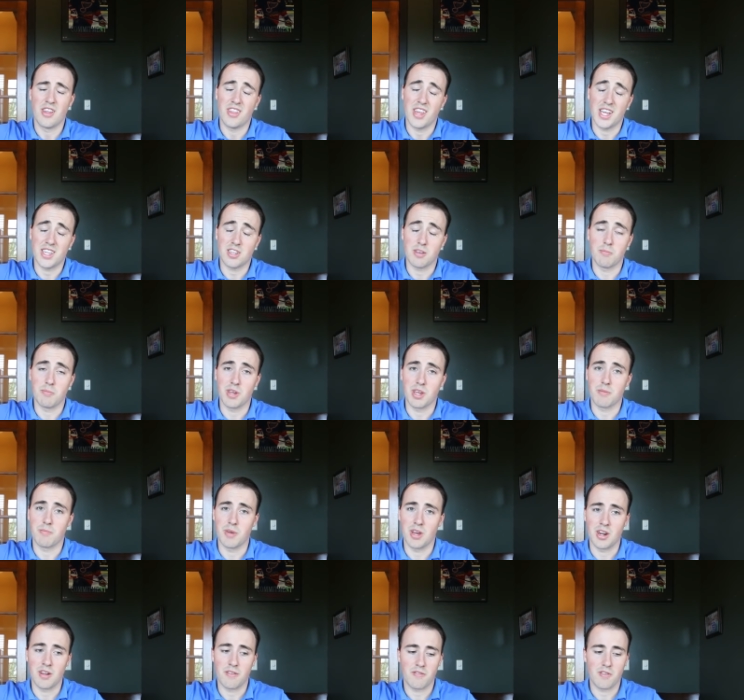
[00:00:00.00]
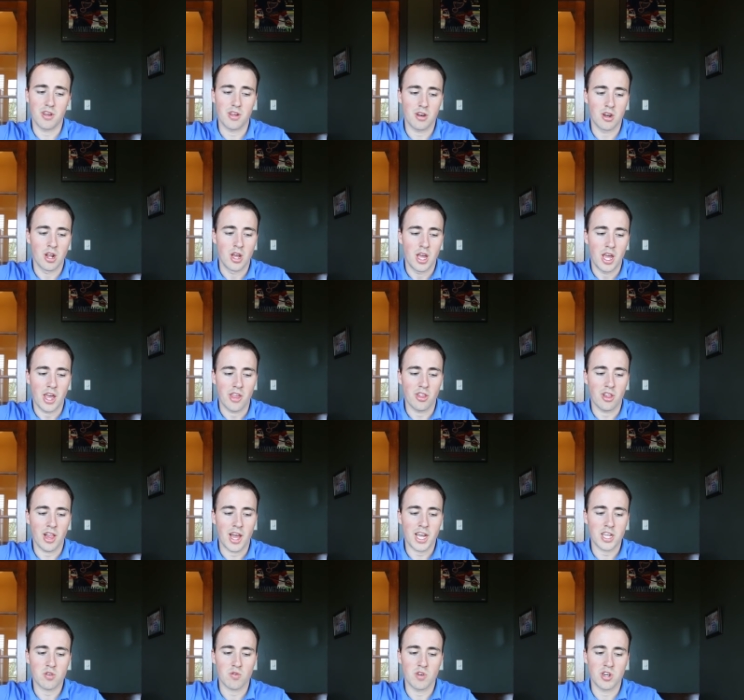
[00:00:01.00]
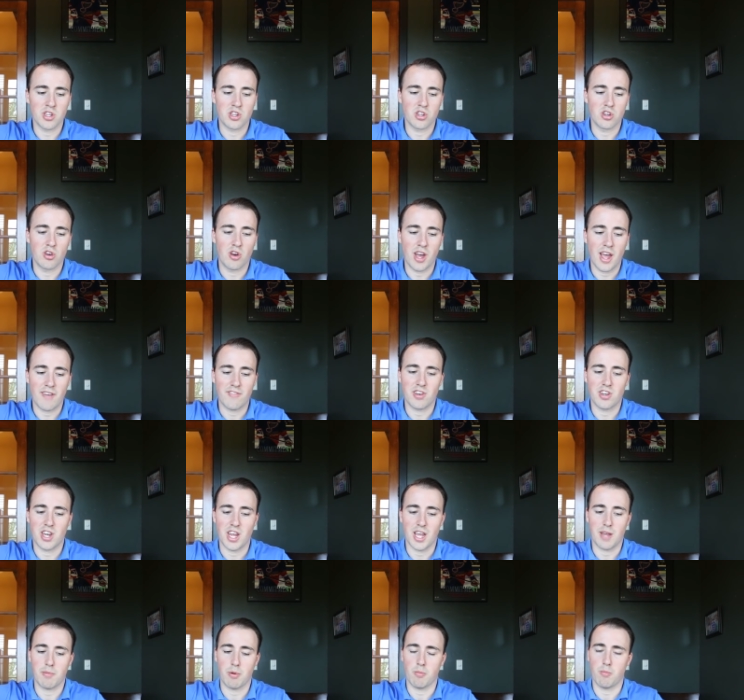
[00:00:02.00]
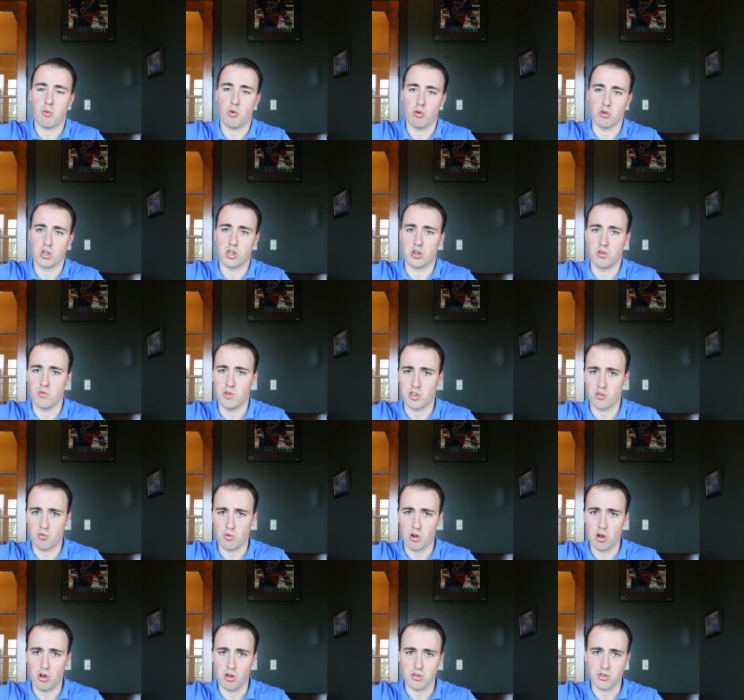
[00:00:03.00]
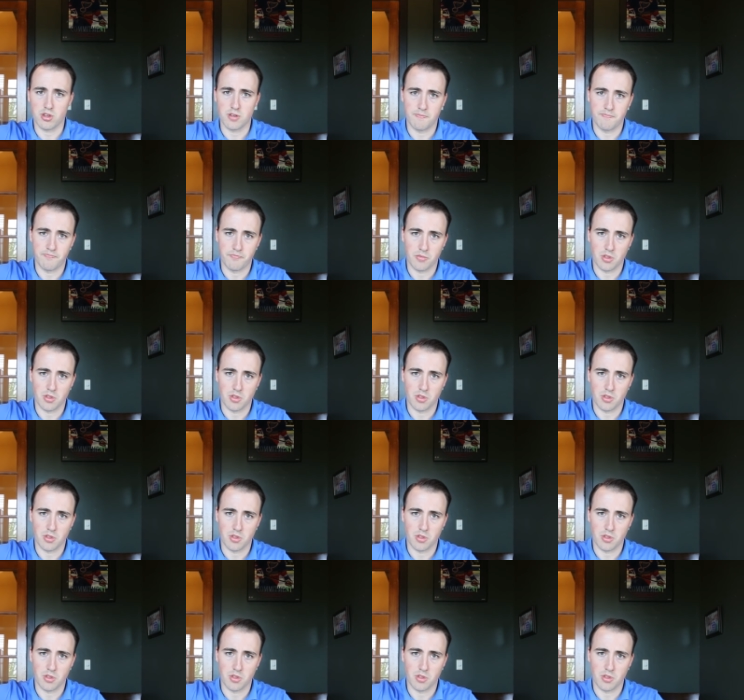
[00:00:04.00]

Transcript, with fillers: That's a big benefit. And the last one is you don't have to take proportional withdrawals.